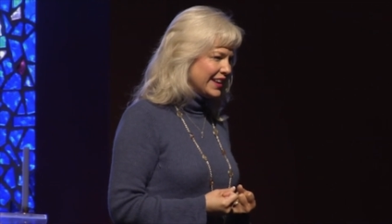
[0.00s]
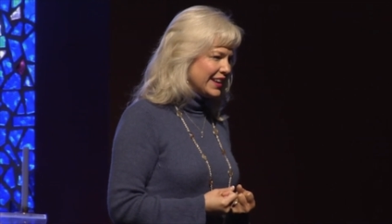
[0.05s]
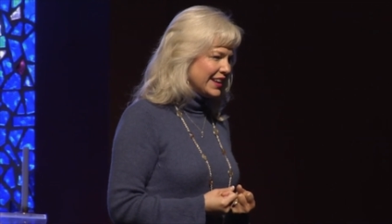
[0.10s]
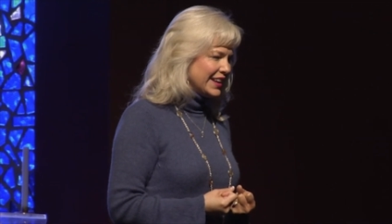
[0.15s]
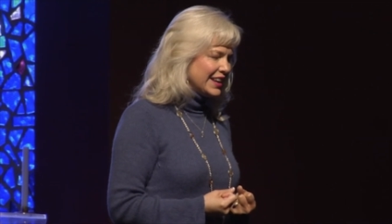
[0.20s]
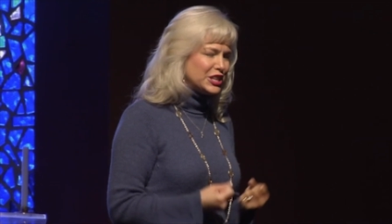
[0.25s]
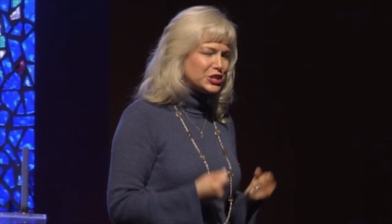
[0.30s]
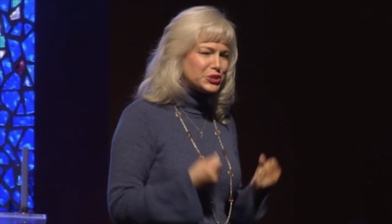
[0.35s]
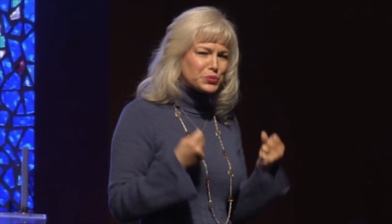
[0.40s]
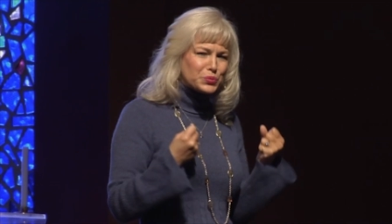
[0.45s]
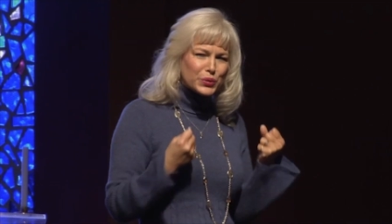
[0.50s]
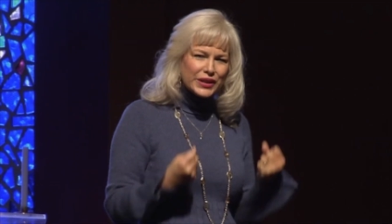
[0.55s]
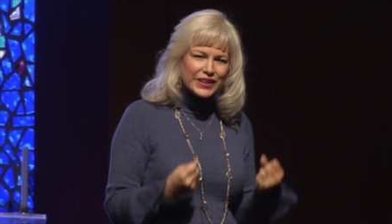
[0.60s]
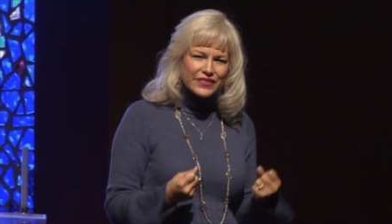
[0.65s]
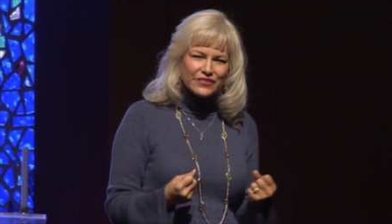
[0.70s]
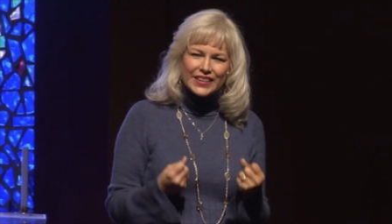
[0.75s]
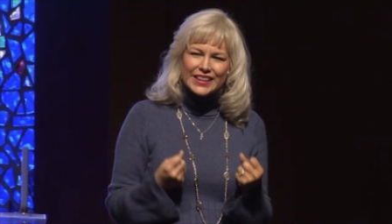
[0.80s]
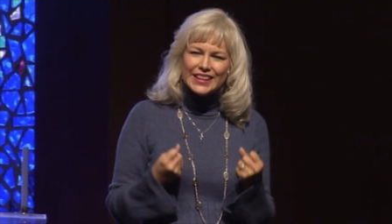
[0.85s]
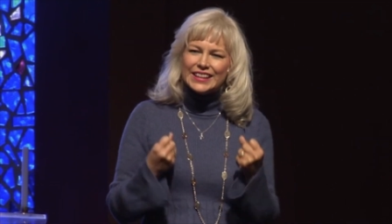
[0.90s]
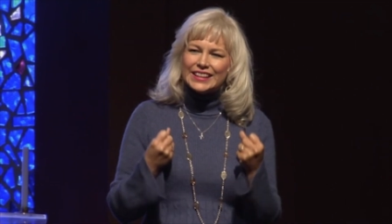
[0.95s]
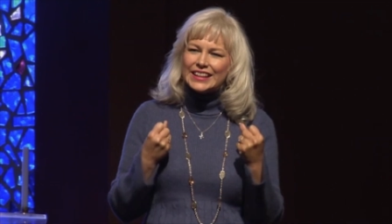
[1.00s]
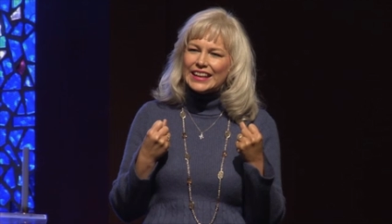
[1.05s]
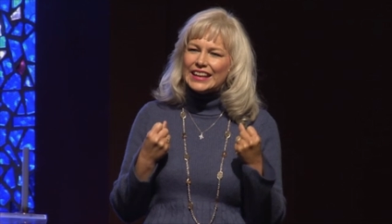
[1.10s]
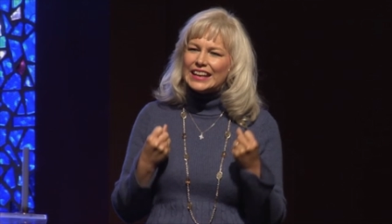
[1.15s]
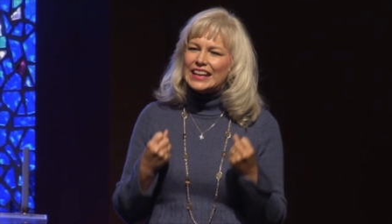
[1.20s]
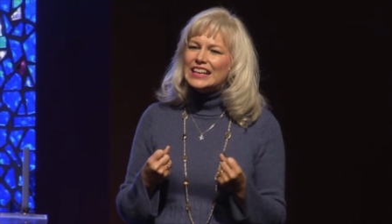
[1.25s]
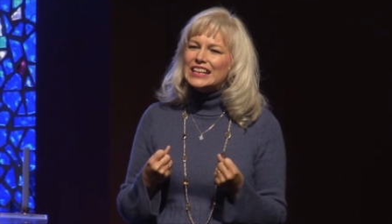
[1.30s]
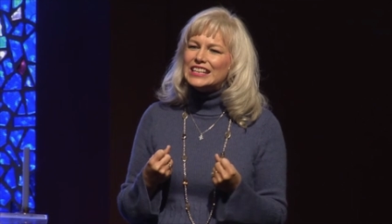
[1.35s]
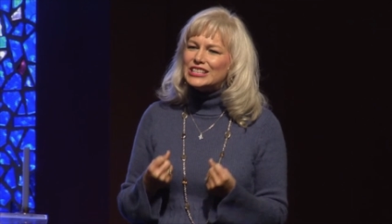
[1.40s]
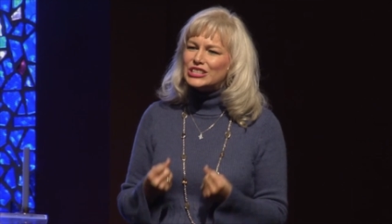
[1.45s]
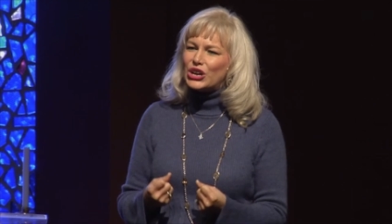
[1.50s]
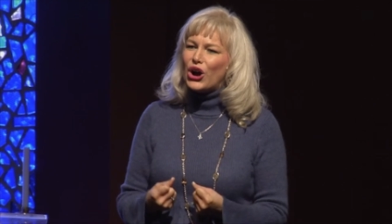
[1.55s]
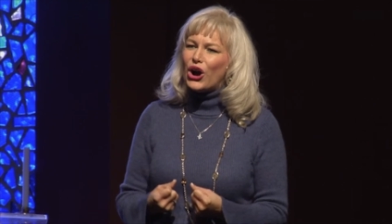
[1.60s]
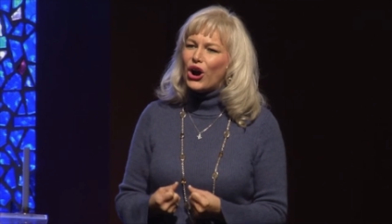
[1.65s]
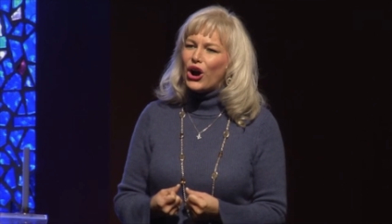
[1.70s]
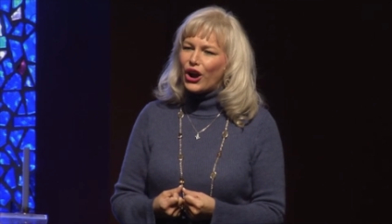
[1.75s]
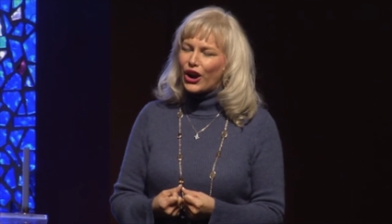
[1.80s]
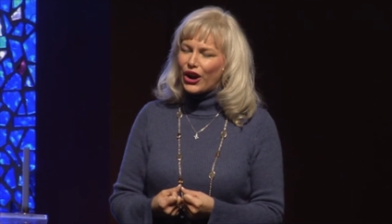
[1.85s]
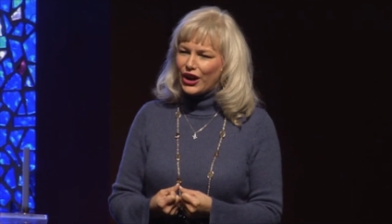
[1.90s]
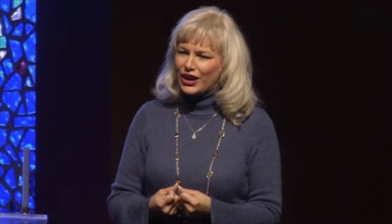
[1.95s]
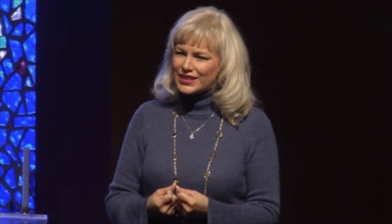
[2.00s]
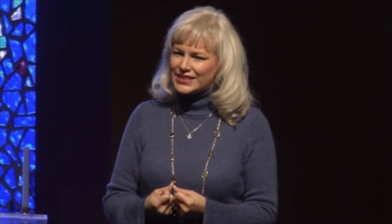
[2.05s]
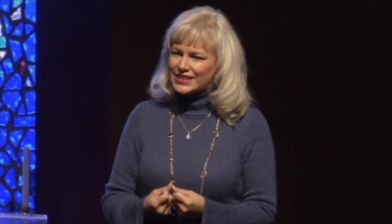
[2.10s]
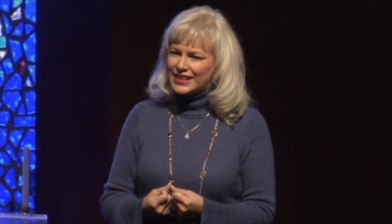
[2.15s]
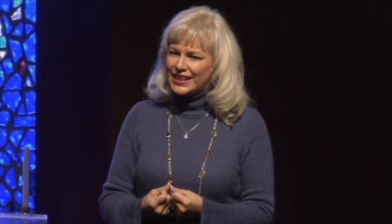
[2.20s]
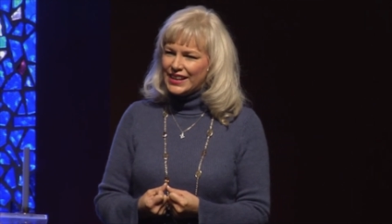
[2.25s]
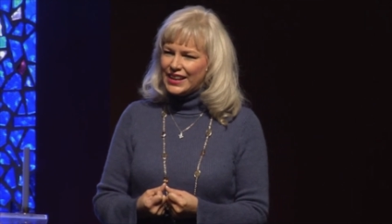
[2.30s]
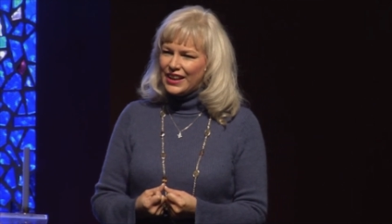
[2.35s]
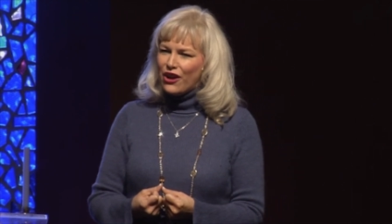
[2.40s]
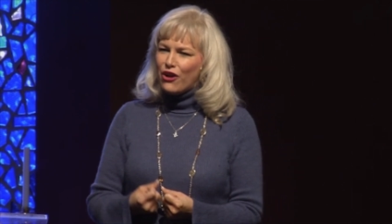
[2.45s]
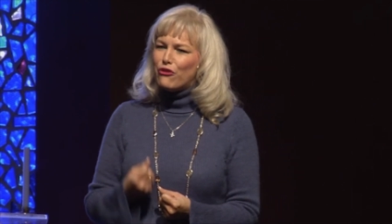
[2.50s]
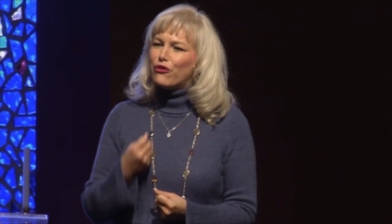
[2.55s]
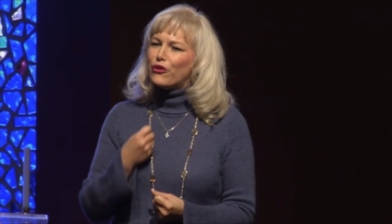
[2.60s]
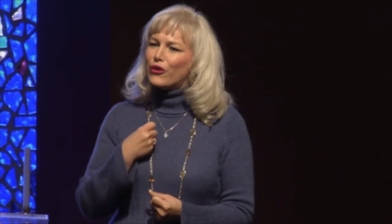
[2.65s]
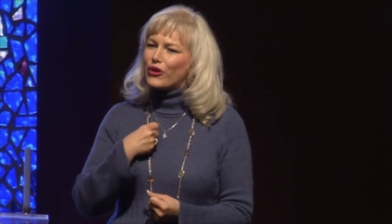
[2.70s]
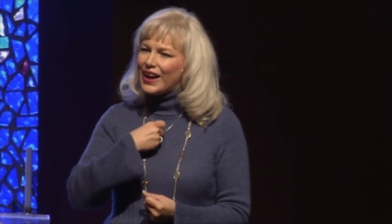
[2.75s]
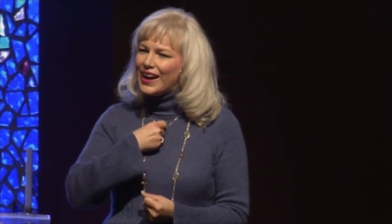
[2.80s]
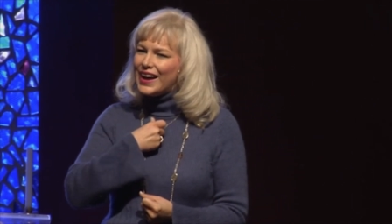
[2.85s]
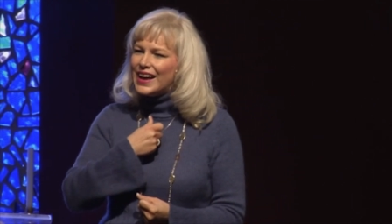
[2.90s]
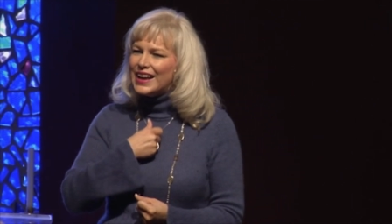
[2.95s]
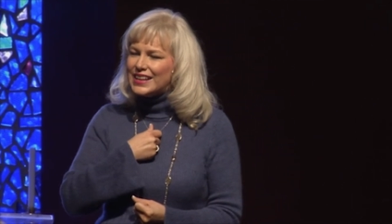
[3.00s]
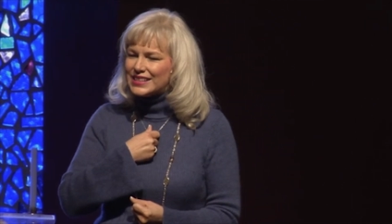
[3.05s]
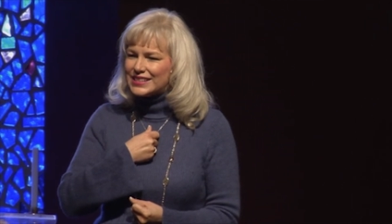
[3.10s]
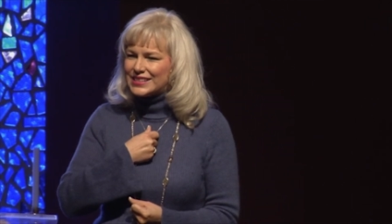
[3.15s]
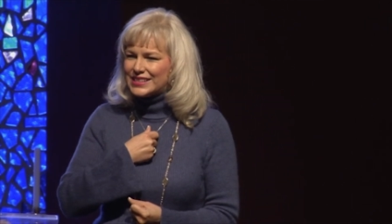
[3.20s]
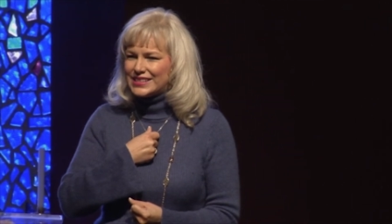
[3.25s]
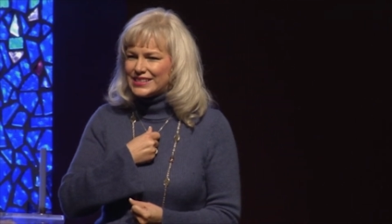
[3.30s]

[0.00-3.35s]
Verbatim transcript: He's revealing his heart for us.